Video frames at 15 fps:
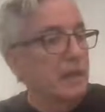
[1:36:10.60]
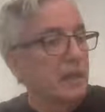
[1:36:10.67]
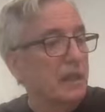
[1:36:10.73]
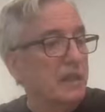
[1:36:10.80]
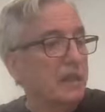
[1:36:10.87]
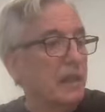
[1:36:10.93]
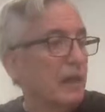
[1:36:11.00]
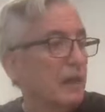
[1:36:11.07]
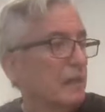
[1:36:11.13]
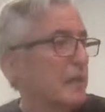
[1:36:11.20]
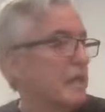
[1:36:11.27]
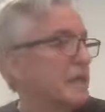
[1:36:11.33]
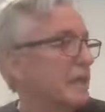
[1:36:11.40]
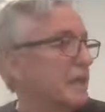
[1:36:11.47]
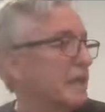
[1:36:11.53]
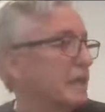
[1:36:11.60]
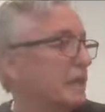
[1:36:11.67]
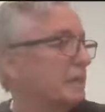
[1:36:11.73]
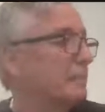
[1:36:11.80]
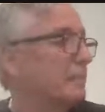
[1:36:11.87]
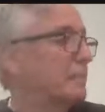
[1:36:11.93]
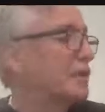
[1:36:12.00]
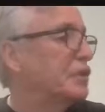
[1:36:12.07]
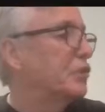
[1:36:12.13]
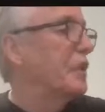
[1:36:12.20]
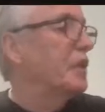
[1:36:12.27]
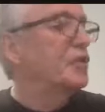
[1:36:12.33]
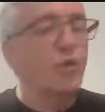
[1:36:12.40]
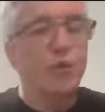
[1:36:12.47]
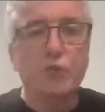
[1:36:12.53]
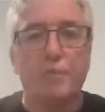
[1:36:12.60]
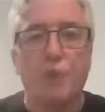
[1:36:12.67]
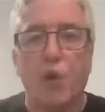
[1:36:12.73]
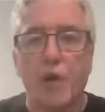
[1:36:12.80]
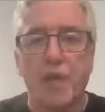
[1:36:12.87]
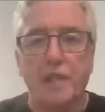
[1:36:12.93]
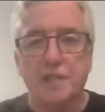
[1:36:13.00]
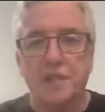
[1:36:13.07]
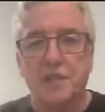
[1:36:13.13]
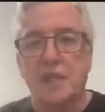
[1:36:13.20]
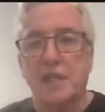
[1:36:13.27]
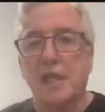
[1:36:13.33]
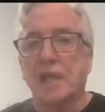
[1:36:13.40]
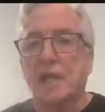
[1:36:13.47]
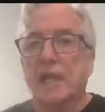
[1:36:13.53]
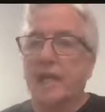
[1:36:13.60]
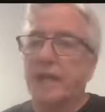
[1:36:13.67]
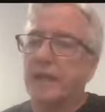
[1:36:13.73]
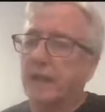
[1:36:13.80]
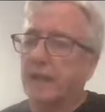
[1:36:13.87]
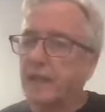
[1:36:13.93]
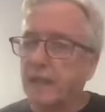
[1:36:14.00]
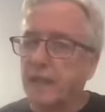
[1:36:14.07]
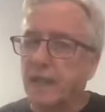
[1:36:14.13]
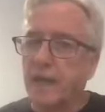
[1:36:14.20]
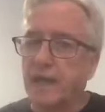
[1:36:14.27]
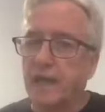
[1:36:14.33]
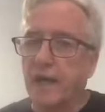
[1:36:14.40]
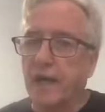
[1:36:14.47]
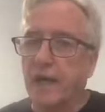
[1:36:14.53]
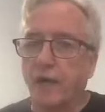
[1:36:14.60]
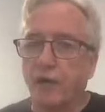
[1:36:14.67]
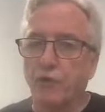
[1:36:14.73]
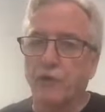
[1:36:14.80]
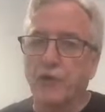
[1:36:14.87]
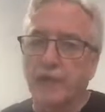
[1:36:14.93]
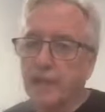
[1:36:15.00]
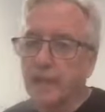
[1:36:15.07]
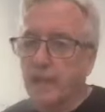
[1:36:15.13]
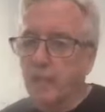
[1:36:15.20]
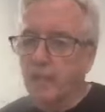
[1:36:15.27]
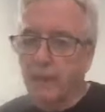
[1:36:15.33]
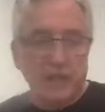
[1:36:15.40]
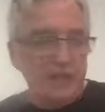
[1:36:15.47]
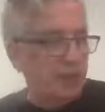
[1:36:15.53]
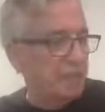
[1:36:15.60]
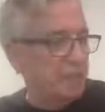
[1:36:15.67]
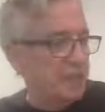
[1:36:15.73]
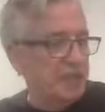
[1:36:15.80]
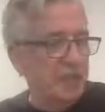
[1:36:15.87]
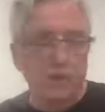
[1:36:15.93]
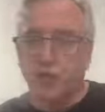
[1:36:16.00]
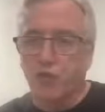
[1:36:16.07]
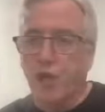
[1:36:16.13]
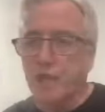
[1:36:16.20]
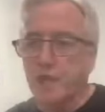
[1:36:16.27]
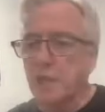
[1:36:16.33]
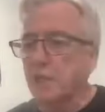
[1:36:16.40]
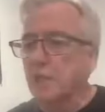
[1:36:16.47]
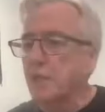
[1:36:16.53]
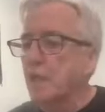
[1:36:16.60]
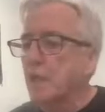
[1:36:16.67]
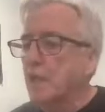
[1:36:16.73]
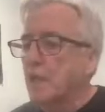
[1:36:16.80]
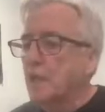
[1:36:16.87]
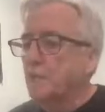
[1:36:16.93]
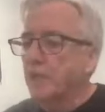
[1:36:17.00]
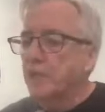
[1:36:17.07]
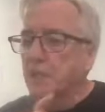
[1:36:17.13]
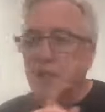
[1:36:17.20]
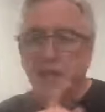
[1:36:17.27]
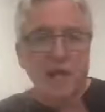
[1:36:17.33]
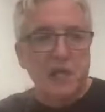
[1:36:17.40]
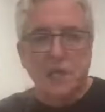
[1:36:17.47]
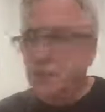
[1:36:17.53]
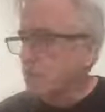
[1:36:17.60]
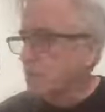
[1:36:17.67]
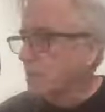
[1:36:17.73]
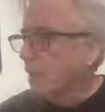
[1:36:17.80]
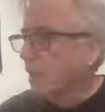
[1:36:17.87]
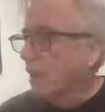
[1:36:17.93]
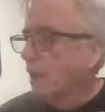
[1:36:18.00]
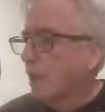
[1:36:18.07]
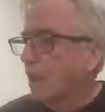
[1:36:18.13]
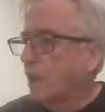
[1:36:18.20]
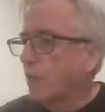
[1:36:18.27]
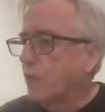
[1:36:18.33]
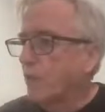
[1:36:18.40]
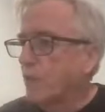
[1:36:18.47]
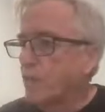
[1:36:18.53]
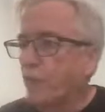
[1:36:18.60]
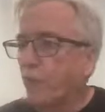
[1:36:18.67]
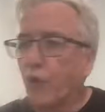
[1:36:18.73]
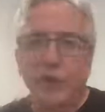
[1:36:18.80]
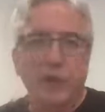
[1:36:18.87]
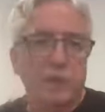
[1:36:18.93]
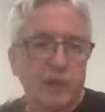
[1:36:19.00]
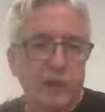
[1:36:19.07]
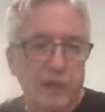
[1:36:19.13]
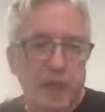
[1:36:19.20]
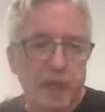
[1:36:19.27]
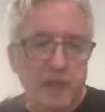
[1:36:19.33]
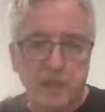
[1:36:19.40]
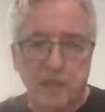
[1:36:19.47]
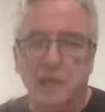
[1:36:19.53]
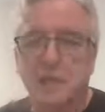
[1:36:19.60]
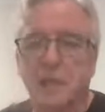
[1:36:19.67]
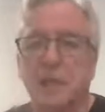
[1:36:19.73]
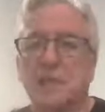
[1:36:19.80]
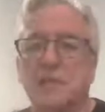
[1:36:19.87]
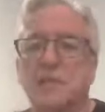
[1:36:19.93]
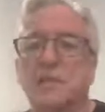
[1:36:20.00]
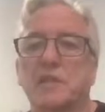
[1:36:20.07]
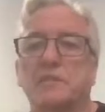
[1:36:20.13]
are in there between 2 points, and I need to get that out and get a better piece of track in, because that's one point where it hesitates.